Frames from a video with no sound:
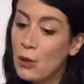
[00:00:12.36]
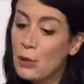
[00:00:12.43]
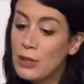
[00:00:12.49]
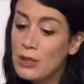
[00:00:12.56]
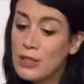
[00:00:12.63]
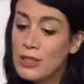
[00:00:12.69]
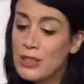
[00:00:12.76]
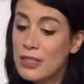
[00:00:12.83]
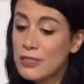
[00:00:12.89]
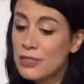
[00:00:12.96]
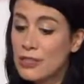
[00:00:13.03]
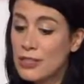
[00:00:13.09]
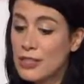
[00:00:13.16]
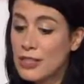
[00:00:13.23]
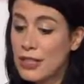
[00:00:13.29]
Well, it's an
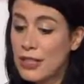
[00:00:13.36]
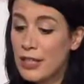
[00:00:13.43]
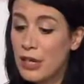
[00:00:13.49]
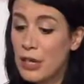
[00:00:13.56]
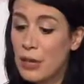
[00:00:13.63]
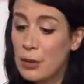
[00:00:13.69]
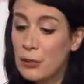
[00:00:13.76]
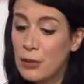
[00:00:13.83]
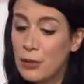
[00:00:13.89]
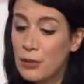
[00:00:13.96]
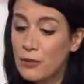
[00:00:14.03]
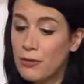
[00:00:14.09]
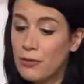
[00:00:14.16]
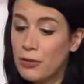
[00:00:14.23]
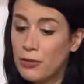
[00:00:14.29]
interesting um,
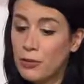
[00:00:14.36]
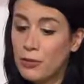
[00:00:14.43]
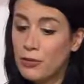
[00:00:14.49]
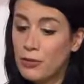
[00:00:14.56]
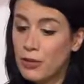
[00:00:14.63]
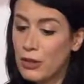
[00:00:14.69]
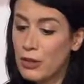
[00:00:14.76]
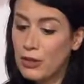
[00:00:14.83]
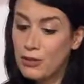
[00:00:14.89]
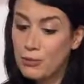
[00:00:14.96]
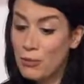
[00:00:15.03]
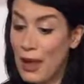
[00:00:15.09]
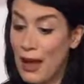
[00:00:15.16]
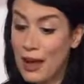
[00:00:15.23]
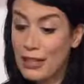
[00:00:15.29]
news uh,
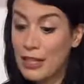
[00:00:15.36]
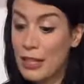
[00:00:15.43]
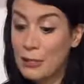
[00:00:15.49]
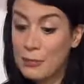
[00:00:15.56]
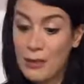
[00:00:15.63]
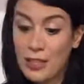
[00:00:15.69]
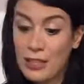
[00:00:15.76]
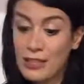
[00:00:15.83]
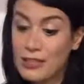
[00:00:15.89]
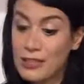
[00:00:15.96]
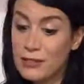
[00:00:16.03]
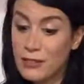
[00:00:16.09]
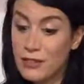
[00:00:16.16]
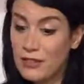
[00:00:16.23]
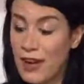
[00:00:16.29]
headline because
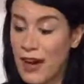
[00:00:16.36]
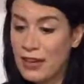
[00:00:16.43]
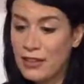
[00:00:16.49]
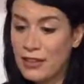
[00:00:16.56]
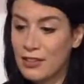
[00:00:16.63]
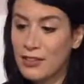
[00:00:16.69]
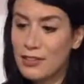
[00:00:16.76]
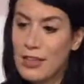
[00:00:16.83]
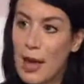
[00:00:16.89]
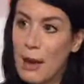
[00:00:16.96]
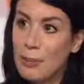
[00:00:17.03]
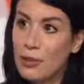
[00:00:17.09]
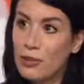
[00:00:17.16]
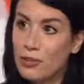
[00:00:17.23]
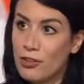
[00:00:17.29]
of the fact that this
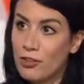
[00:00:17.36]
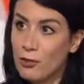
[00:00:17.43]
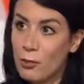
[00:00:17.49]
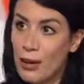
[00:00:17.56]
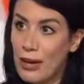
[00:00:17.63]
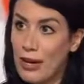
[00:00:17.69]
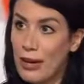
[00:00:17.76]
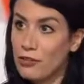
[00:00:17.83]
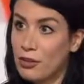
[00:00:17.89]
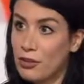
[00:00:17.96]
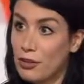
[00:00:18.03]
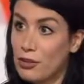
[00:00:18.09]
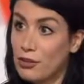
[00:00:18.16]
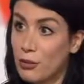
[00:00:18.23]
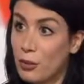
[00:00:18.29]
happened just right after
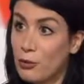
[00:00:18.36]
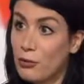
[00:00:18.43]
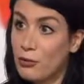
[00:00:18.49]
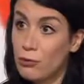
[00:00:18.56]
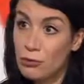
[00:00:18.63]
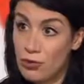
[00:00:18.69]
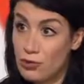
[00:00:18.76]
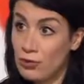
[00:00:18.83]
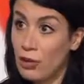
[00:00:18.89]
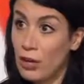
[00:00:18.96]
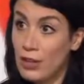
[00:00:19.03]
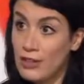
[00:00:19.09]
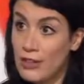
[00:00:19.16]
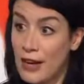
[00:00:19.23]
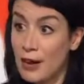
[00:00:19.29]
the drone was
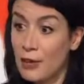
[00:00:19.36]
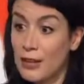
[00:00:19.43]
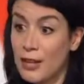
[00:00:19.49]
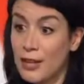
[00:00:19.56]
struck down.